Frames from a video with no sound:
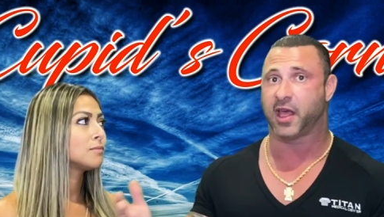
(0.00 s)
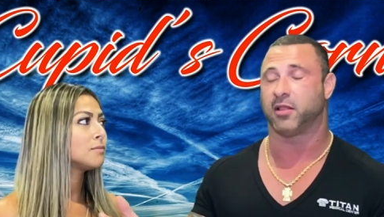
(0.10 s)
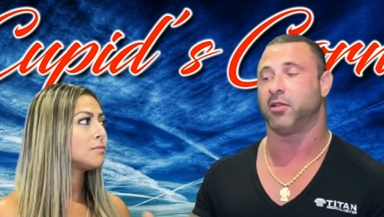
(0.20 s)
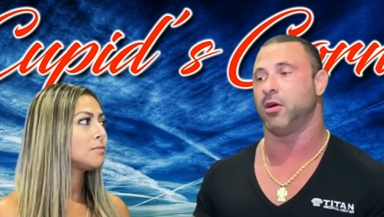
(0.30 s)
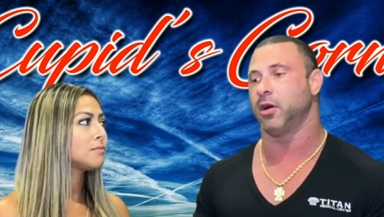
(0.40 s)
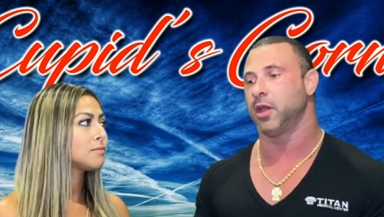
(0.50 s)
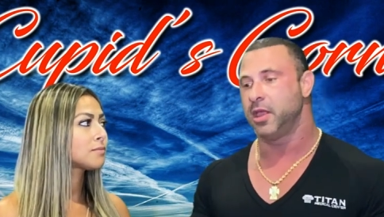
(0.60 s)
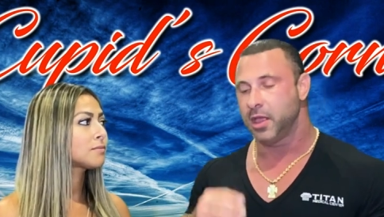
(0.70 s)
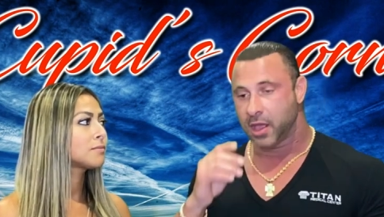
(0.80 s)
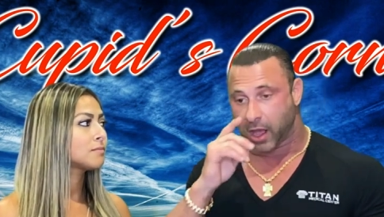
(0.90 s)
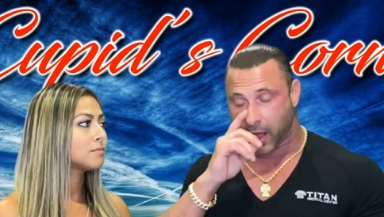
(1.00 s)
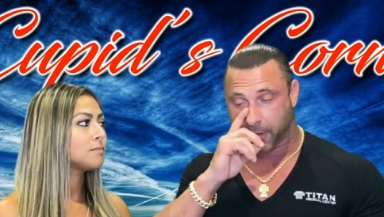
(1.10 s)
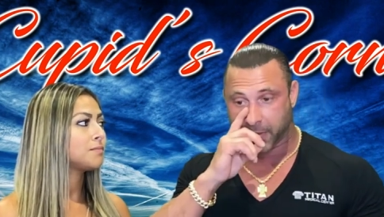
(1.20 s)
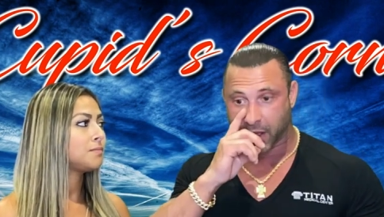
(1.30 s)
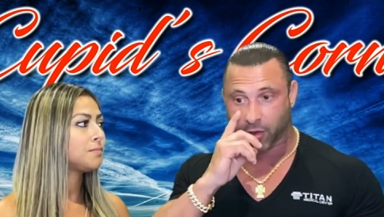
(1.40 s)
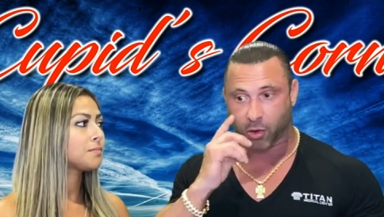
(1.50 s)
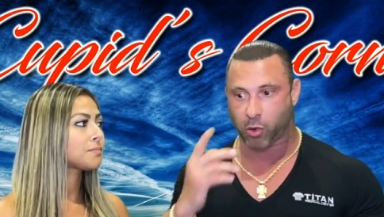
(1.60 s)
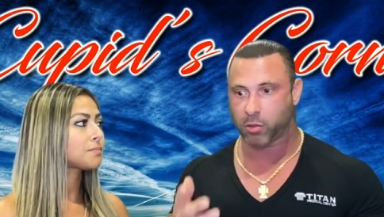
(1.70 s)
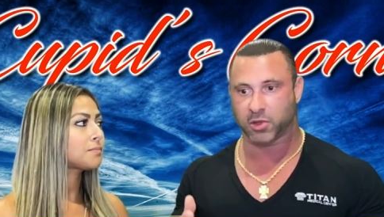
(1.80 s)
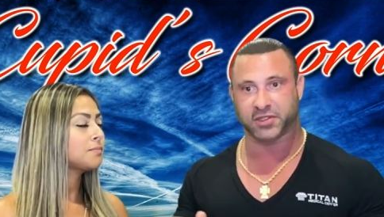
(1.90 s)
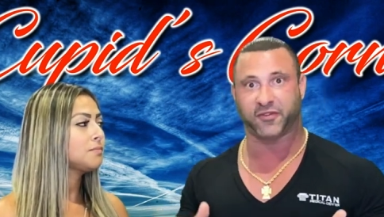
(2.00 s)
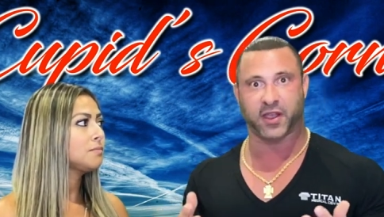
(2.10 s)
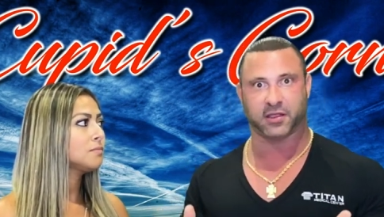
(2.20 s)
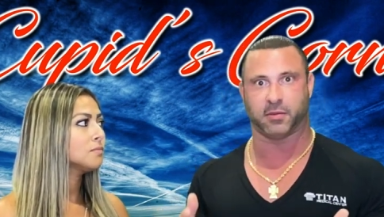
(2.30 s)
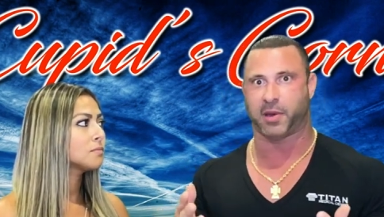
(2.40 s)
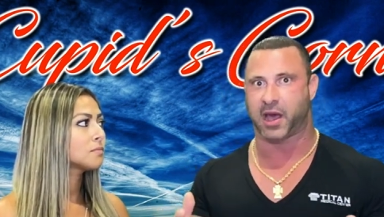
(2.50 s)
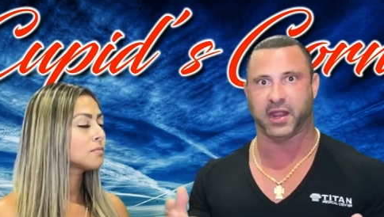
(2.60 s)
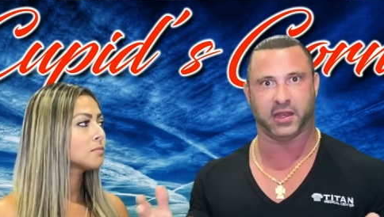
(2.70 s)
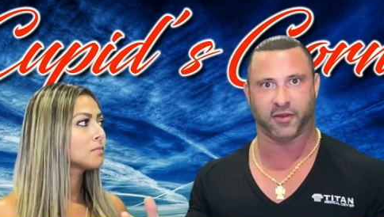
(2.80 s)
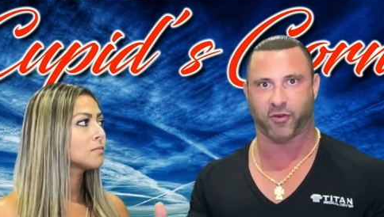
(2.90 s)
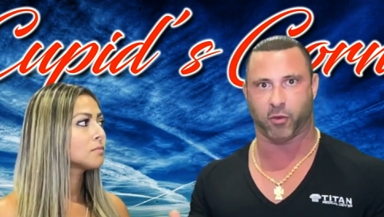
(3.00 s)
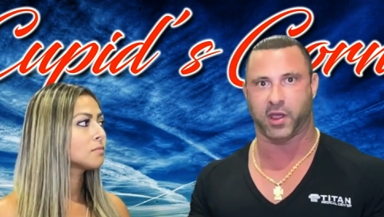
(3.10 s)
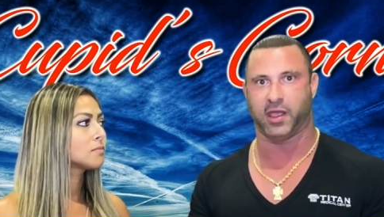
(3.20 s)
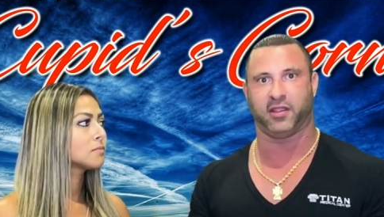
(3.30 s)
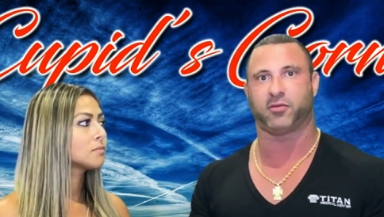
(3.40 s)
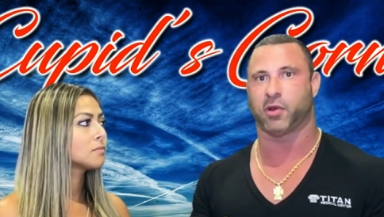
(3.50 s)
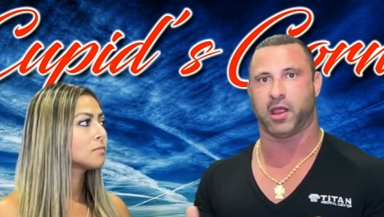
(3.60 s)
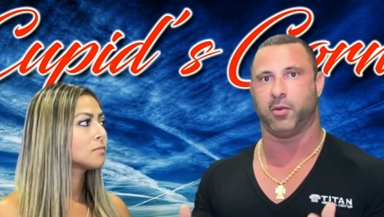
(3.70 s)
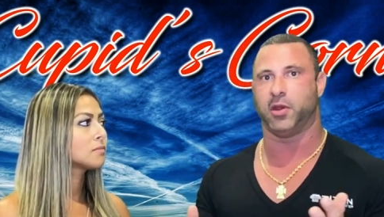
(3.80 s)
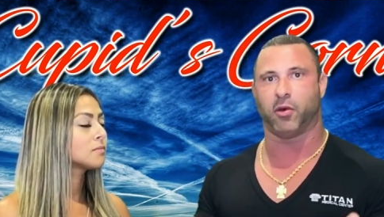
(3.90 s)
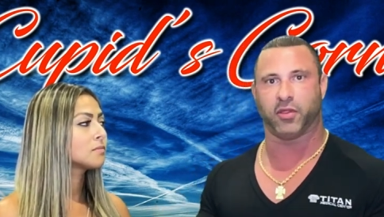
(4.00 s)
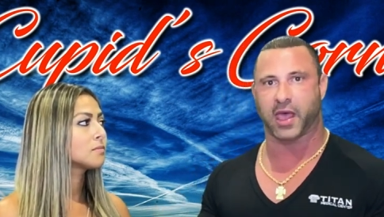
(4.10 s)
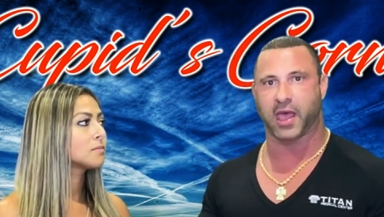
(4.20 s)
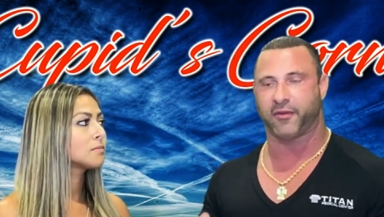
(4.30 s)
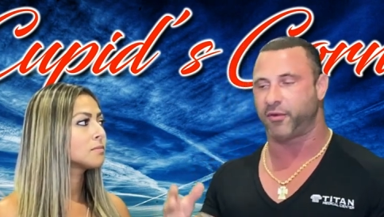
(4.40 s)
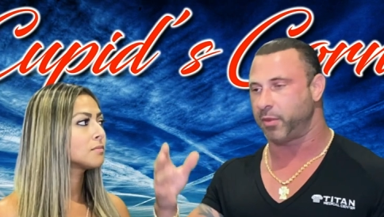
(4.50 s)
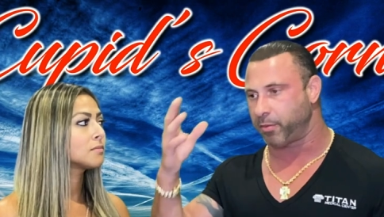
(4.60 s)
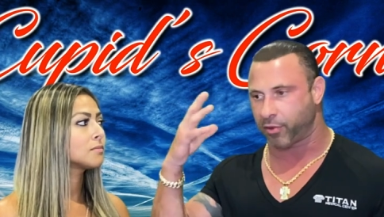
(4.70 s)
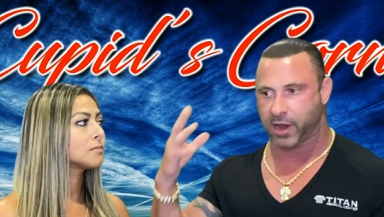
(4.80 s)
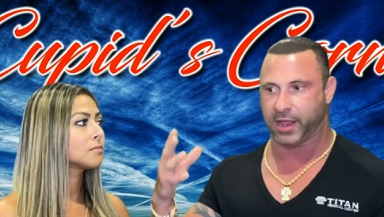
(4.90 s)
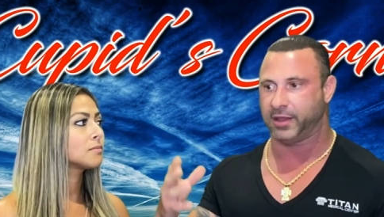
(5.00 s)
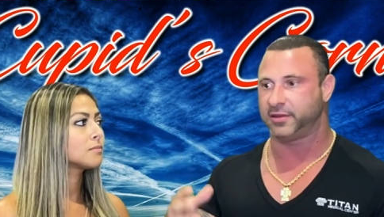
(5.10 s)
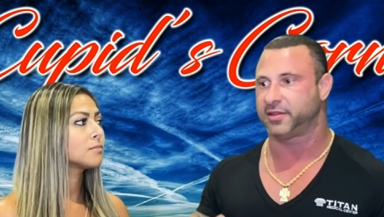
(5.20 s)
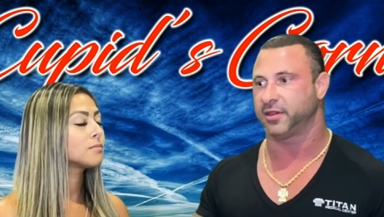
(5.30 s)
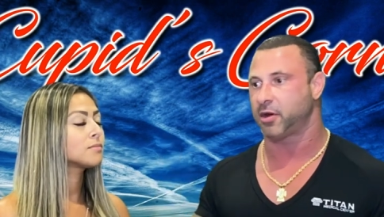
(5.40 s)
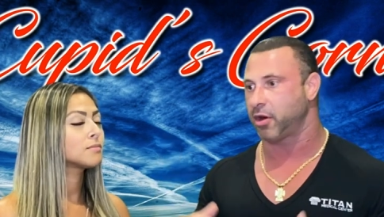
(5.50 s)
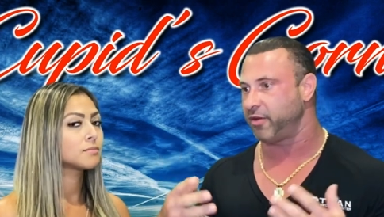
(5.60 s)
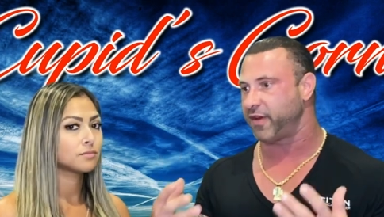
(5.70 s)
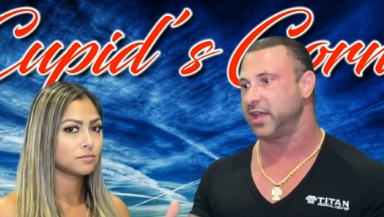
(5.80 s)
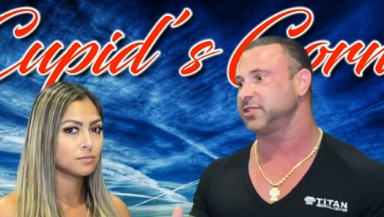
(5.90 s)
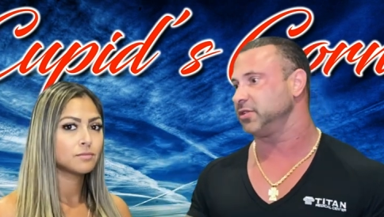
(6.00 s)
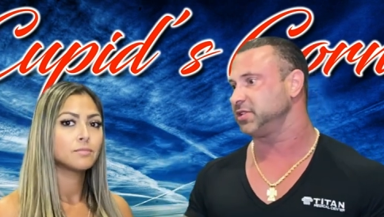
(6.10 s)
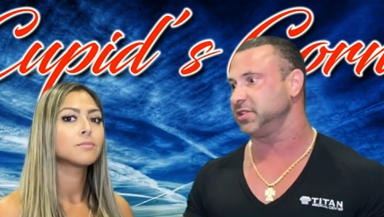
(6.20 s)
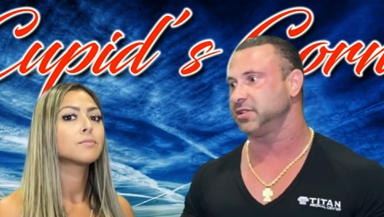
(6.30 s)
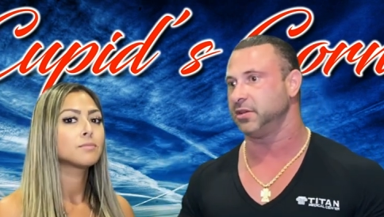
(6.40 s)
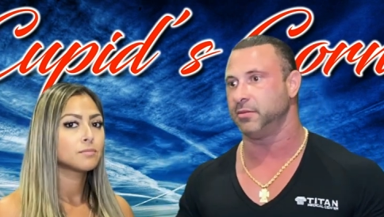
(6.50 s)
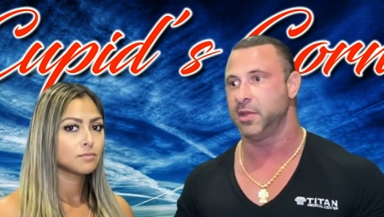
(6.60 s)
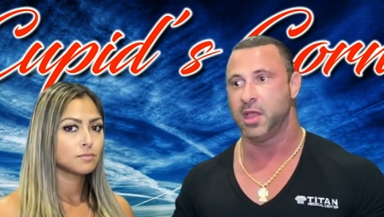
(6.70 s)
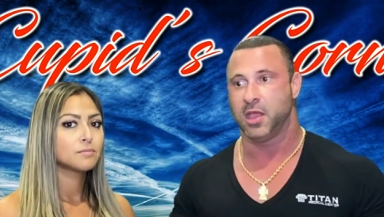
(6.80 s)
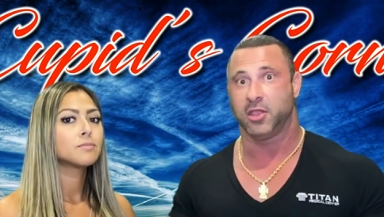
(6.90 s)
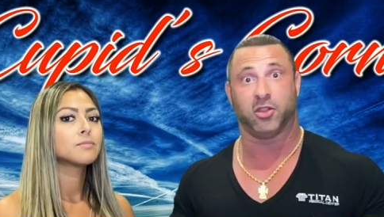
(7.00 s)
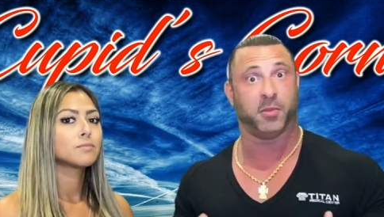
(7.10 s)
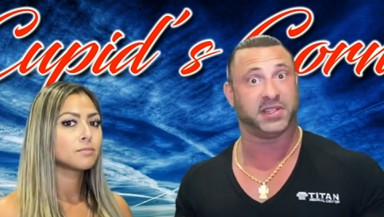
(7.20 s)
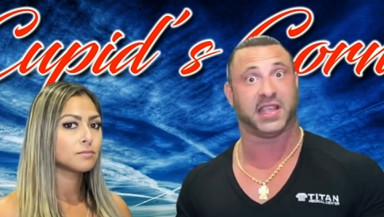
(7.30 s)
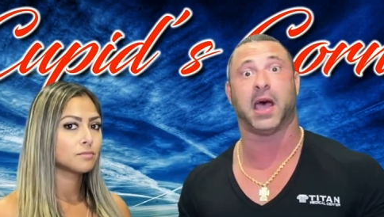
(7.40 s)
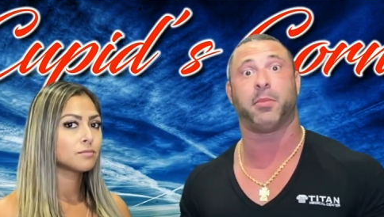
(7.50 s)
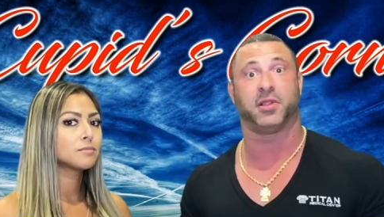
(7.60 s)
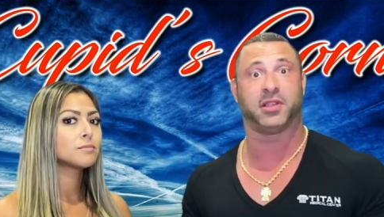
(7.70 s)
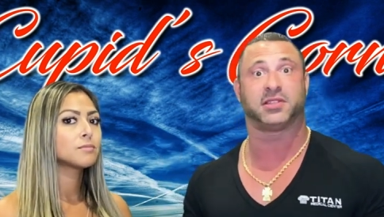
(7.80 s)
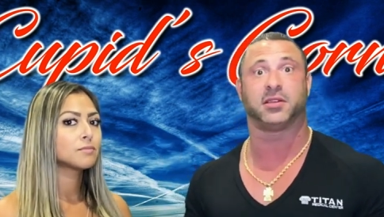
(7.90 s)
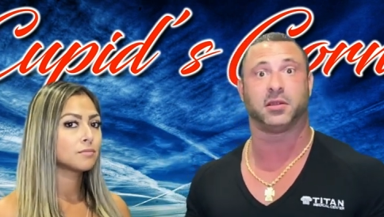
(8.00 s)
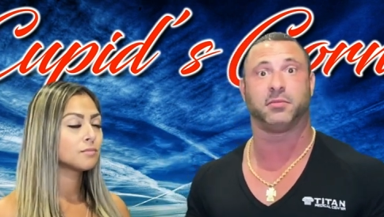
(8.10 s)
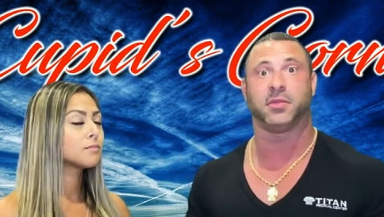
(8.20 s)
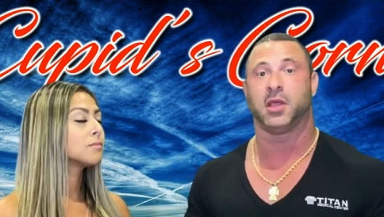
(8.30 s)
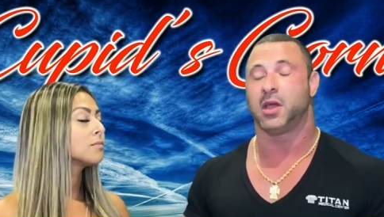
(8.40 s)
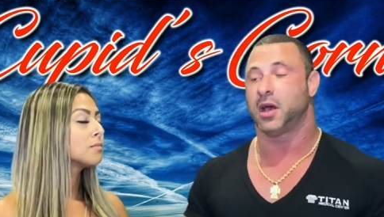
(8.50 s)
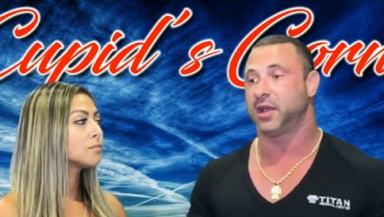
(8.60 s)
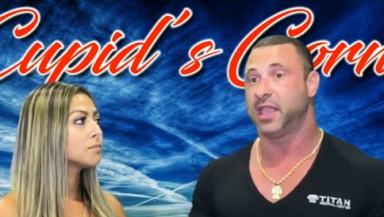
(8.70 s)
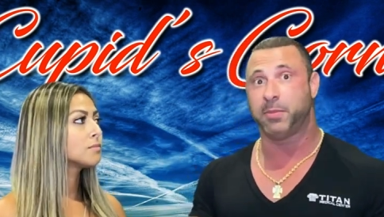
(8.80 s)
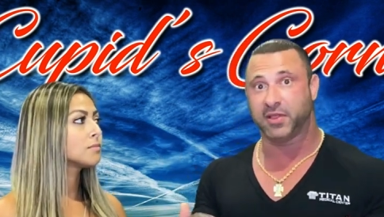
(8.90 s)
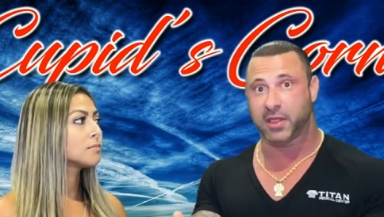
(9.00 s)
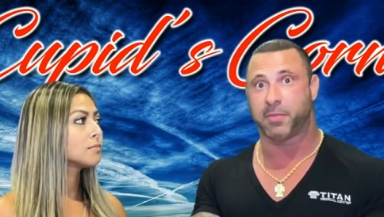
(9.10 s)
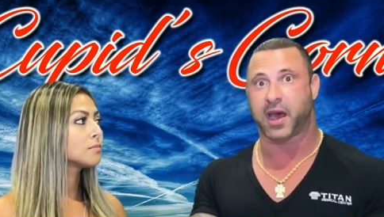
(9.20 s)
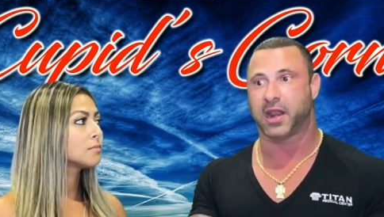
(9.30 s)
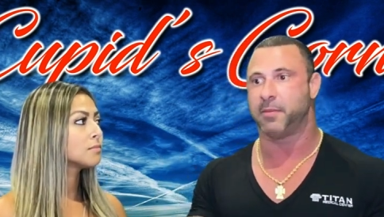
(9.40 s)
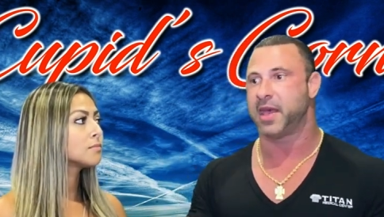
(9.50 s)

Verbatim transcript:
Speaker 1: that long. Um, now, hormones affect the body in different ways, right? We know that, from the brain to the cardiovascular system, your metabolism, uh, keeping lean body